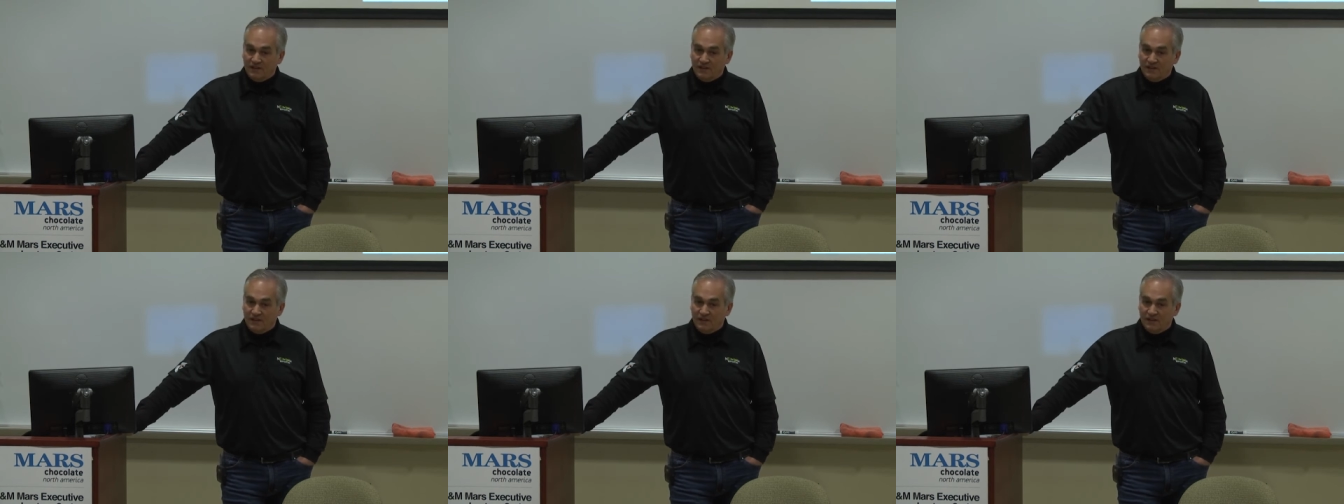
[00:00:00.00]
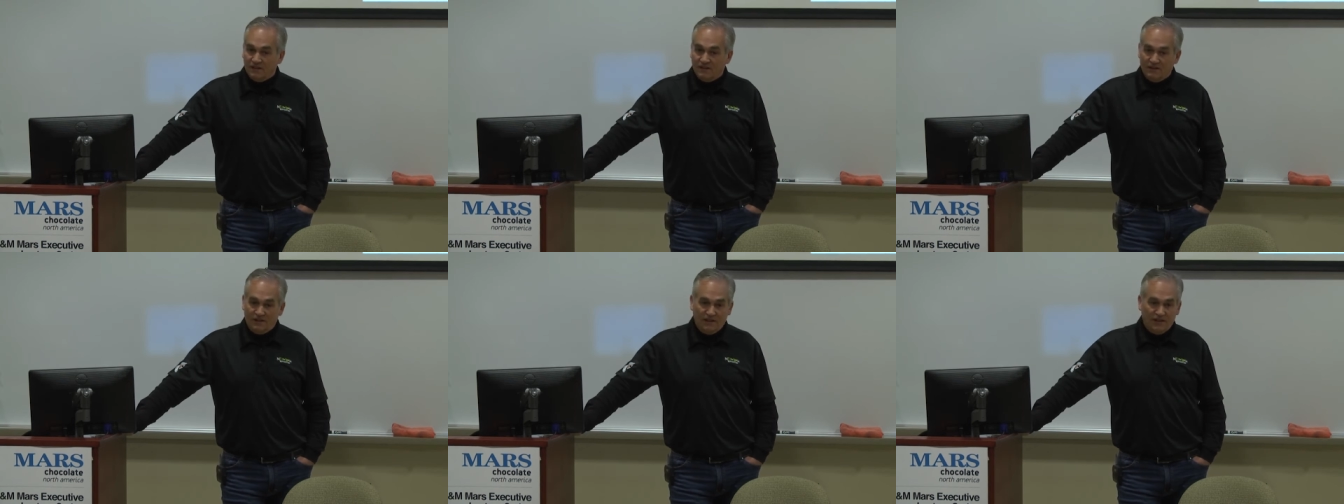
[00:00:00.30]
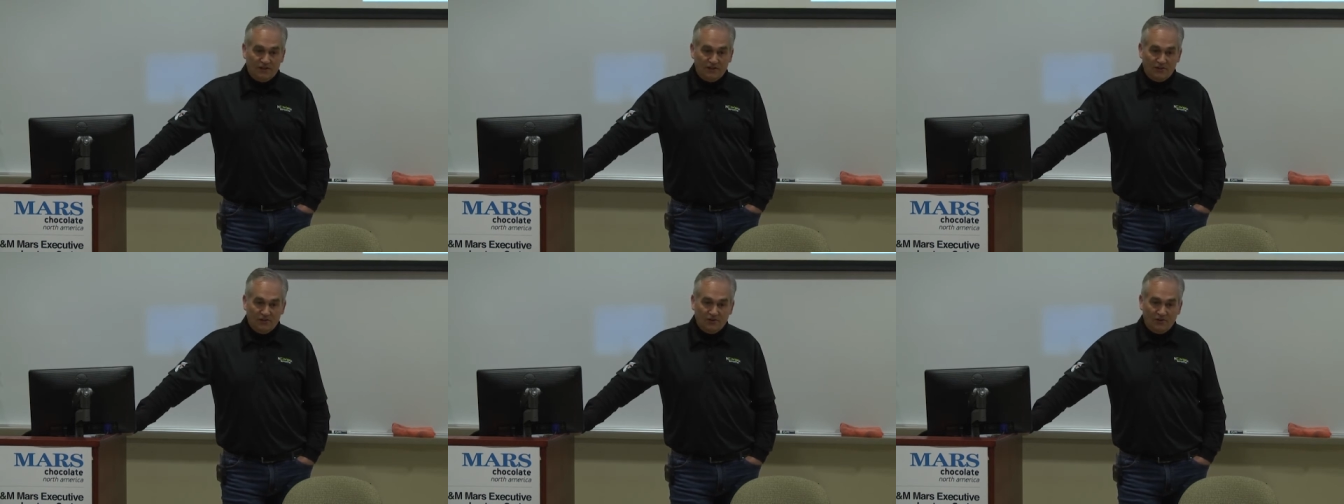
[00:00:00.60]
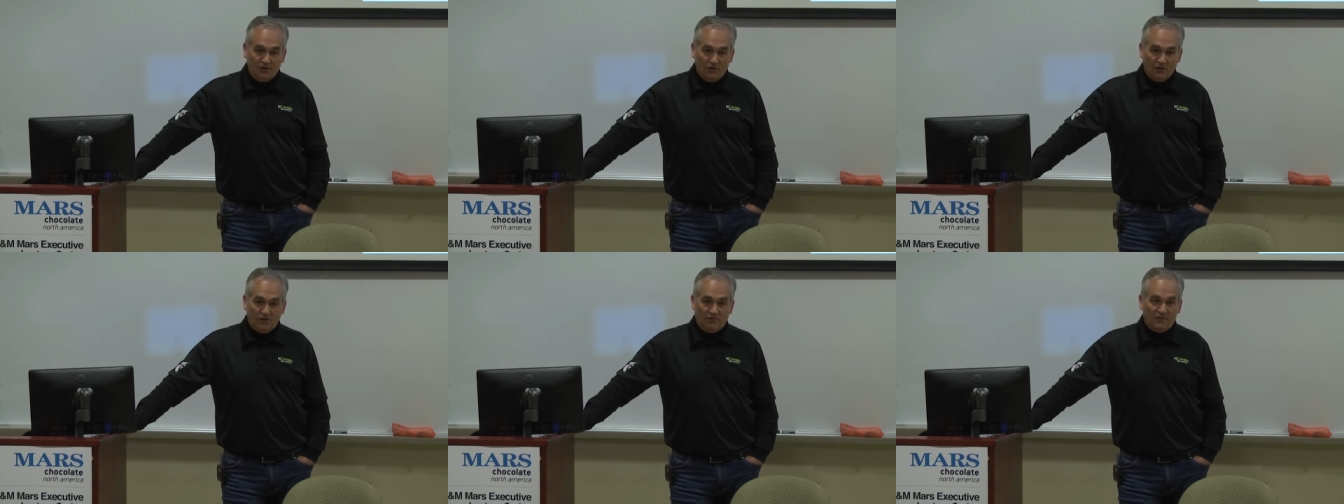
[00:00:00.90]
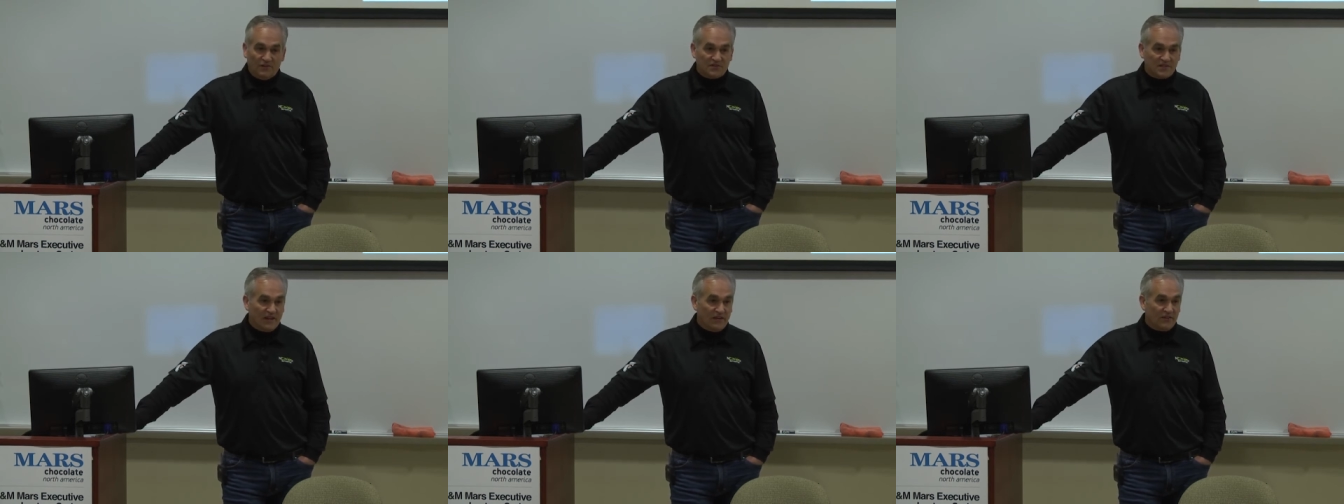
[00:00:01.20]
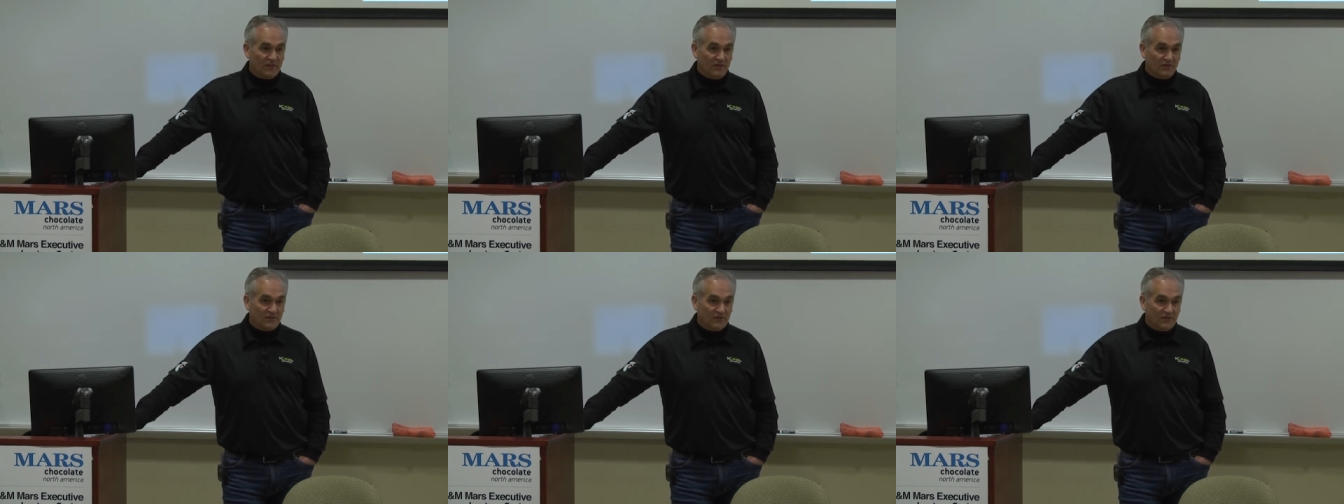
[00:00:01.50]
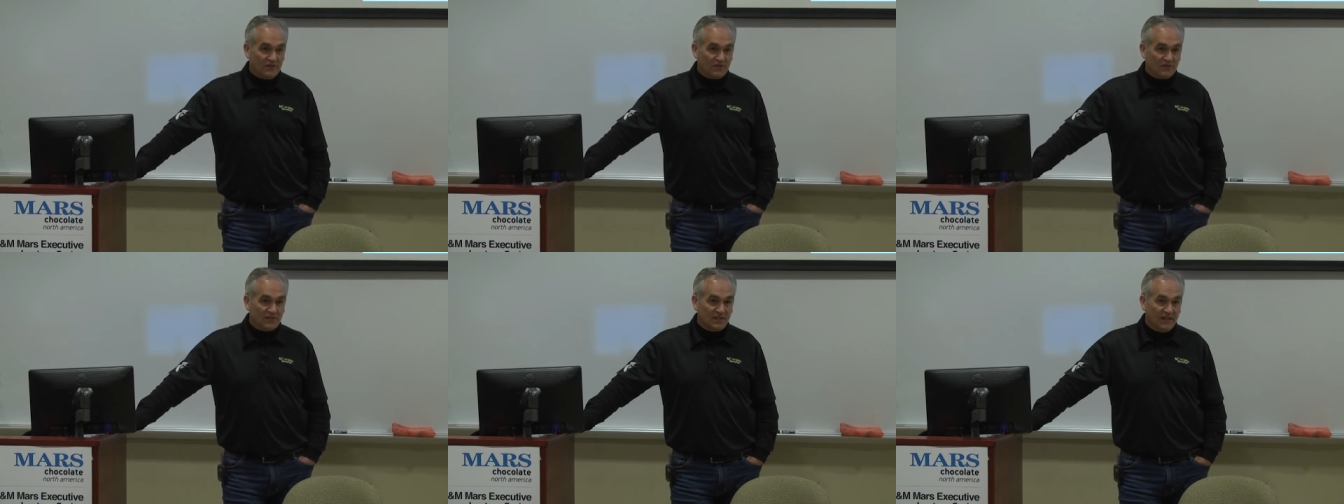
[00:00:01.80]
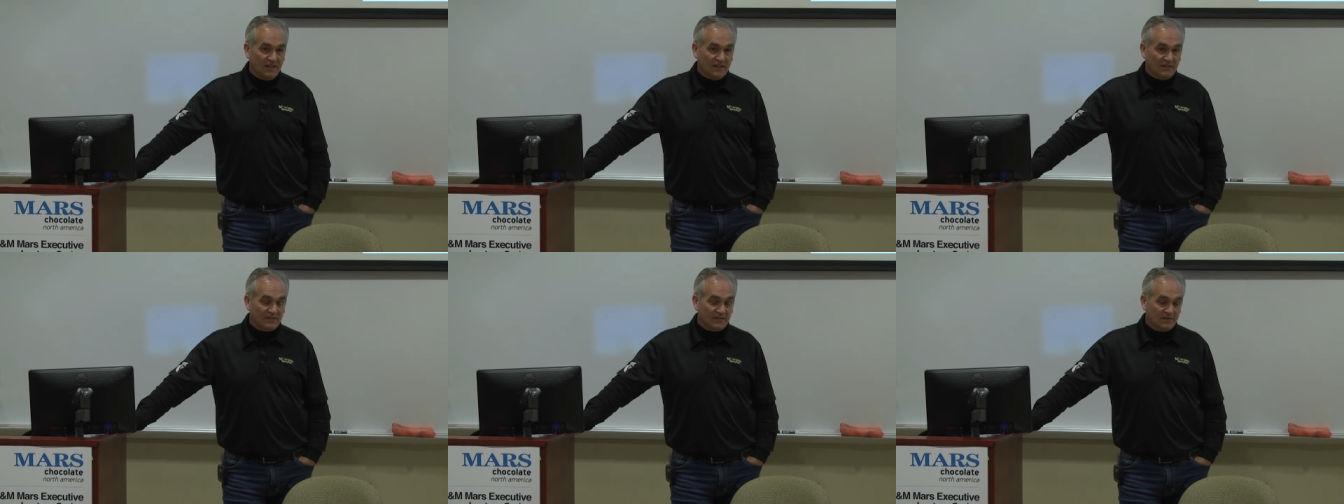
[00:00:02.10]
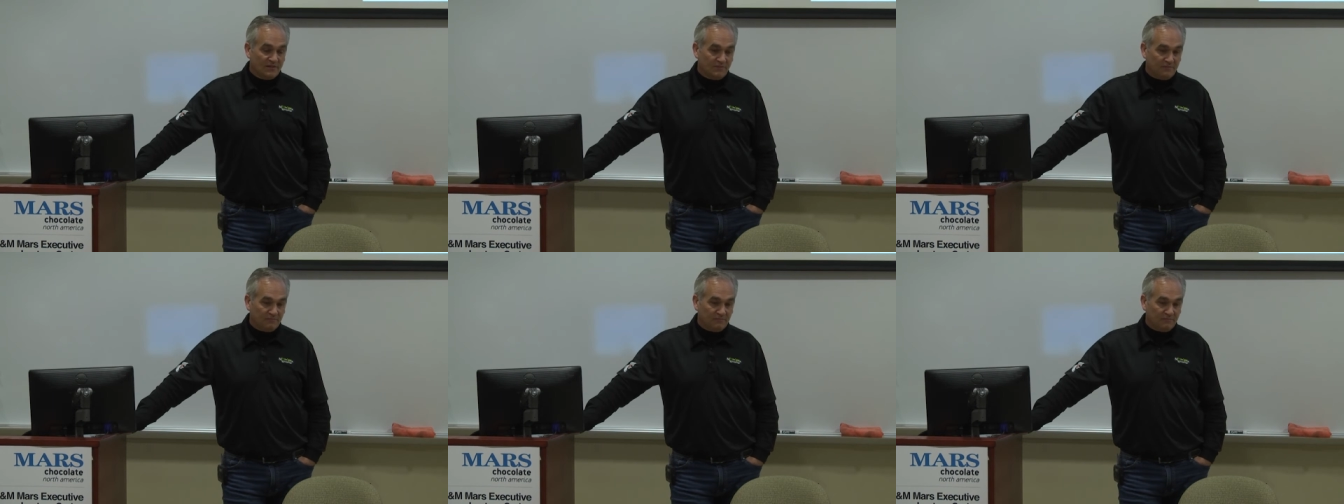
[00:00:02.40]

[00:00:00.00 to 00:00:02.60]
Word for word: uh, in all of the southeastern states.